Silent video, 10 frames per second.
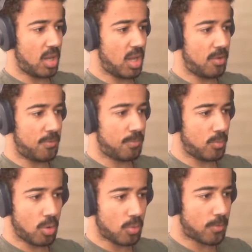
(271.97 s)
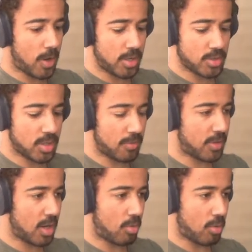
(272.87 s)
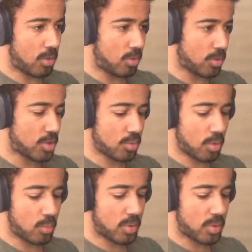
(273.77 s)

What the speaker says: if you don't find yourself there or you're not sure